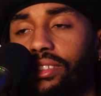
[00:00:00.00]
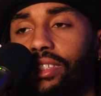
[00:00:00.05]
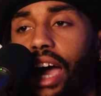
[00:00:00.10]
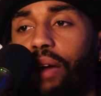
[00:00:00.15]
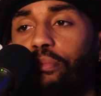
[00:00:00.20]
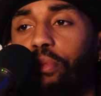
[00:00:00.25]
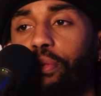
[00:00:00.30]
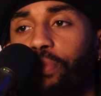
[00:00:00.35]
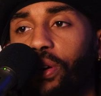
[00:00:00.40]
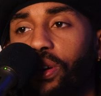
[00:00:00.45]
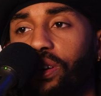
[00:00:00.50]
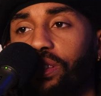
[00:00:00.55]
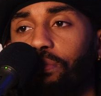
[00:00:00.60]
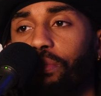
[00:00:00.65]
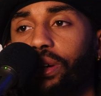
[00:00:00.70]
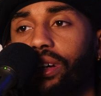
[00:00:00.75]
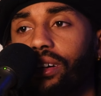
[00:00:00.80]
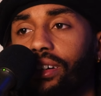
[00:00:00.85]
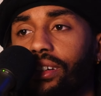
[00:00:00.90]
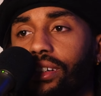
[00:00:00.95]
type of person
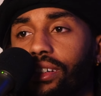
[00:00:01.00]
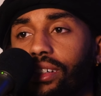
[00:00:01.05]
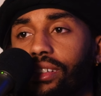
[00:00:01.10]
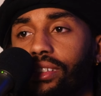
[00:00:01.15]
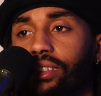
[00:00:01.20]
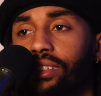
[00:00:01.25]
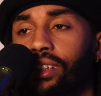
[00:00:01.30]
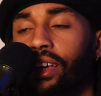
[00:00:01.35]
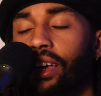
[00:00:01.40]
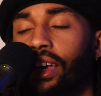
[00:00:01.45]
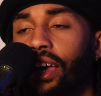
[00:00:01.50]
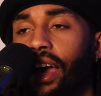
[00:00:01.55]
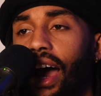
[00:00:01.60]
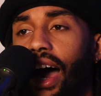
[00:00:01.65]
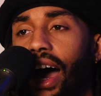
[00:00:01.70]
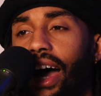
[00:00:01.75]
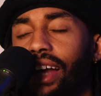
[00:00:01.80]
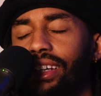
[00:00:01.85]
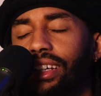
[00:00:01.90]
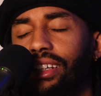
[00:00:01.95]
because
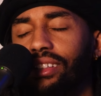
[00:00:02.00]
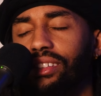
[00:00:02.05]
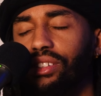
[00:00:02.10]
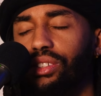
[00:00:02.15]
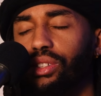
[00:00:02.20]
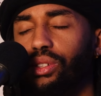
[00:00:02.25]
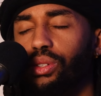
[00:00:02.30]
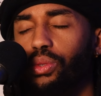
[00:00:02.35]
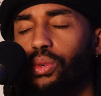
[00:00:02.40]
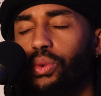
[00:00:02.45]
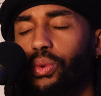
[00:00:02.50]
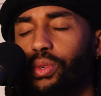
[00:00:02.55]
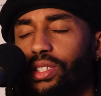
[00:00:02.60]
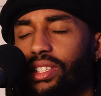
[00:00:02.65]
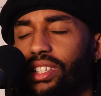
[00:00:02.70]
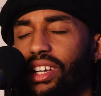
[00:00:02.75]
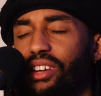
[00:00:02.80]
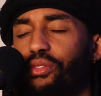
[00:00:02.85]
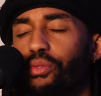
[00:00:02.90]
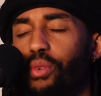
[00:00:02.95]
I need to do
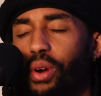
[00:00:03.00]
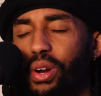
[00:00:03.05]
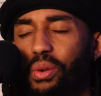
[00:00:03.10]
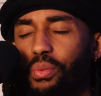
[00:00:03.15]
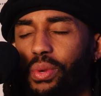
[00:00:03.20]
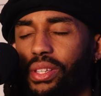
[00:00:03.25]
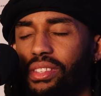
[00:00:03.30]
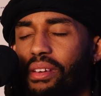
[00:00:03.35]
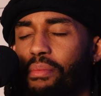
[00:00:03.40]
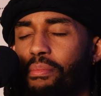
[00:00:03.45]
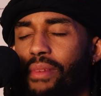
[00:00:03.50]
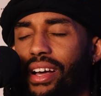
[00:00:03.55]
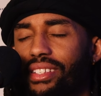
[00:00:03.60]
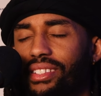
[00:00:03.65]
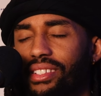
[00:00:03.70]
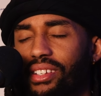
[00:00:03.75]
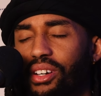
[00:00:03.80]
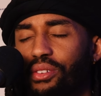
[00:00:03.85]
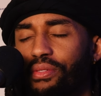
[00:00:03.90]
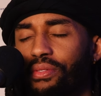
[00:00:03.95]
self-work within
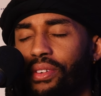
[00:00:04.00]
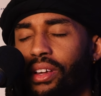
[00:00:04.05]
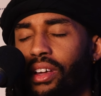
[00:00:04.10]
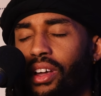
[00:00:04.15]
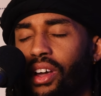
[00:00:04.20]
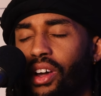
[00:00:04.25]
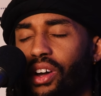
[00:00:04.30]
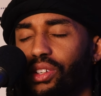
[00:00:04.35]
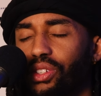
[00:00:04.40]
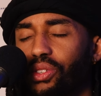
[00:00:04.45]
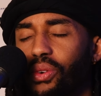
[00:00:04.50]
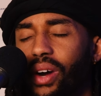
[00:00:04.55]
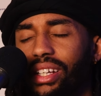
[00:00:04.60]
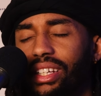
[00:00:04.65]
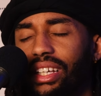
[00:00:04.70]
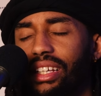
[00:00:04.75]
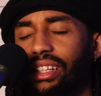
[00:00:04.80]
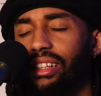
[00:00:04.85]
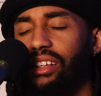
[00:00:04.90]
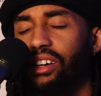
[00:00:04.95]
myself? Do I
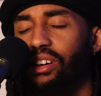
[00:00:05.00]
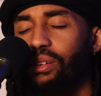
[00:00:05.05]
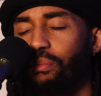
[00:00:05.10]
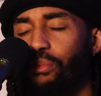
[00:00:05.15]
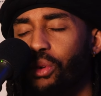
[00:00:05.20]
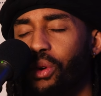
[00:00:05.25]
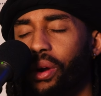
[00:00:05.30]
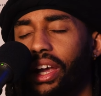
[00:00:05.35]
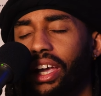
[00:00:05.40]
need to look more